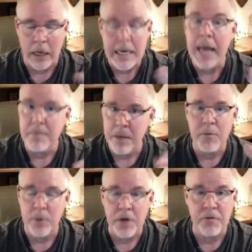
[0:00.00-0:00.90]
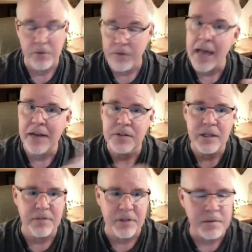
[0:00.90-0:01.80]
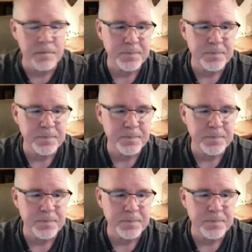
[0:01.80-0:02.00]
Namely, we know for a fact, Stephen.